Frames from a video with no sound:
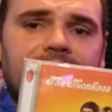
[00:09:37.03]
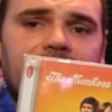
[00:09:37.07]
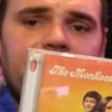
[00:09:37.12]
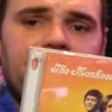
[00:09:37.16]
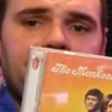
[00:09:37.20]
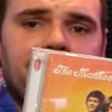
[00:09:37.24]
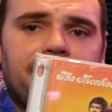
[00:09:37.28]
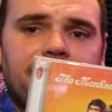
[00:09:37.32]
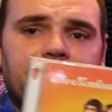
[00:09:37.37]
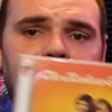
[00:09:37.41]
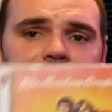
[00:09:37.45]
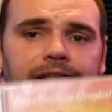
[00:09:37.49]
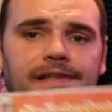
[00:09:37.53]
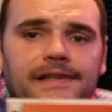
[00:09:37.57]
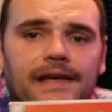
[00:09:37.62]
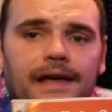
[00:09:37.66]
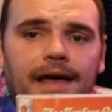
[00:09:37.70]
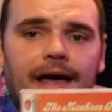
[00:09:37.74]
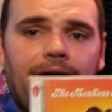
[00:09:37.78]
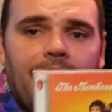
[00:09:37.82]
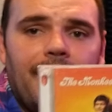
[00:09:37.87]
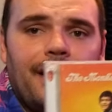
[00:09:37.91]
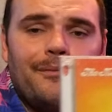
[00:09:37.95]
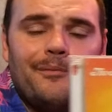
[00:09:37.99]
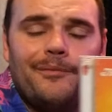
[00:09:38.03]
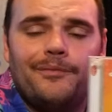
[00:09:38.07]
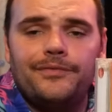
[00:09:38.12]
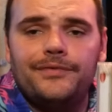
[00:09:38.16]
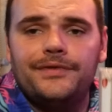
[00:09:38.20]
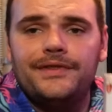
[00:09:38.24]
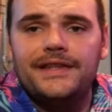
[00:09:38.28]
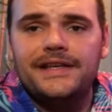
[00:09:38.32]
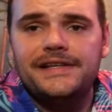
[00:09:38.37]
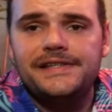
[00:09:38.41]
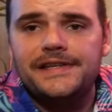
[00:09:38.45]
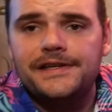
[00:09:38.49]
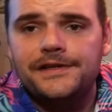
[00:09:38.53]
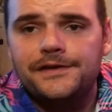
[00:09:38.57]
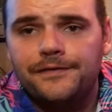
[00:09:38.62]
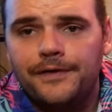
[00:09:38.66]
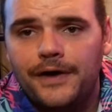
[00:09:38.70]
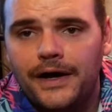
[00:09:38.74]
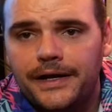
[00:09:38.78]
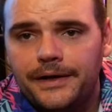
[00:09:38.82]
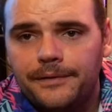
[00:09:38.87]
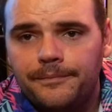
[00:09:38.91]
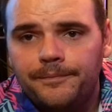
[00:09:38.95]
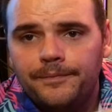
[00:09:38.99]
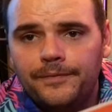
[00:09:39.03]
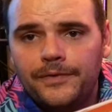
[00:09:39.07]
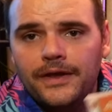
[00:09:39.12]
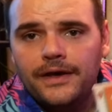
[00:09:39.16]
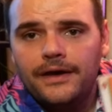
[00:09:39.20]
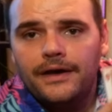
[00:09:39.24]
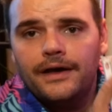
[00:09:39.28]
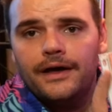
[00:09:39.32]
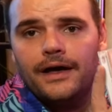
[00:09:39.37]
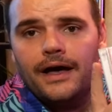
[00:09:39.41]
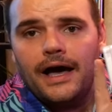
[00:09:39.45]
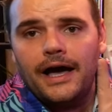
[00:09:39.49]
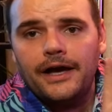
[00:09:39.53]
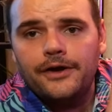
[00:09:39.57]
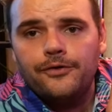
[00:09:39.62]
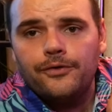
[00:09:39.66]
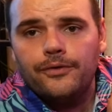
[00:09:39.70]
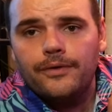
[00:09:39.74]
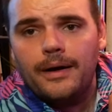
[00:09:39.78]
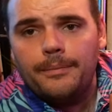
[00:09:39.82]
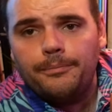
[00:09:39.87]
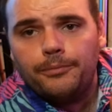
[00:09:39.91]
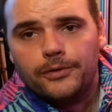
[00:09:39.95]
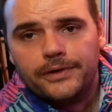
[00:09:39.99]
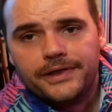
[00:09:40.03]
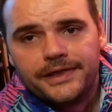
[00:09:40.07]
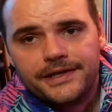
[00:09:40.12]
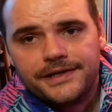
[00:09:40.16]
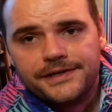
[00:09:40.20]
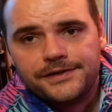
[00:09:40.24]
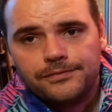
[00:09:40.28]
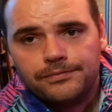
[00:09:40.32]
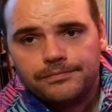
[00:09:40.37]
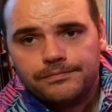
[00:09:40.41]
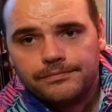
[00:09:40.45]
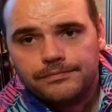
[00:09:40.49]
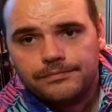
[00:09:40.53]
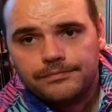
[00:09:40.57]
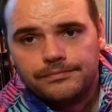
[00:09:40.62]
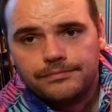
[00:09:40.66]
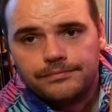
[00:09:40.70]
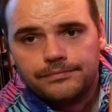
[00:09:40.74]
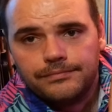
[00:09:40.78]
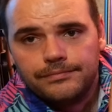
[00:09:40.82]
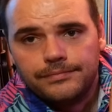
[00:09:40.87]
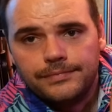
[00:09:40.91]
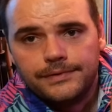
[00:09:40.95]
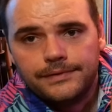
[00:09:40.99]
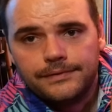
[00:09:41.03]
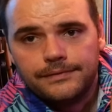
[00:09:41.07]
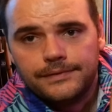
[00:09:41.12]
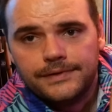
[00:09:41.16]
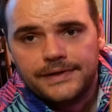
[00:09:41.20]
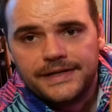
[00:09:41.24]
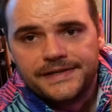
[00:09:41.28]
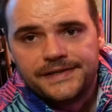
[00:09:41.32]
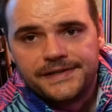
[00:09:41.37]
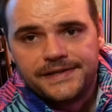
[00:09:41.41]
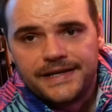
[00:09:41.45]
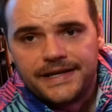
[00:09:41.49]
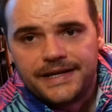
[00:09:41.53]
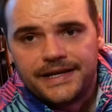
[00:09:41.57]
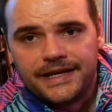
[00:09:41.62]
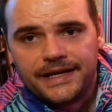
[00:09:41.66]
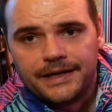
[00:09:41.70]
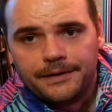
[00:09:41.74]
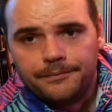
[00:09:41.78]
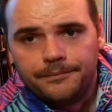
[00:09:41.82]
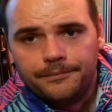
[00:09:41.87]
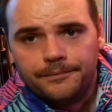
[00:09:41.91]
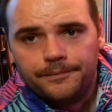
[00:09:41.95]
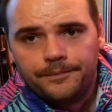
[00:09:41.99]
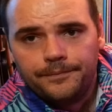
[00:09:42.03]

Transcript: Hits. This is fun. I grew up with this CD.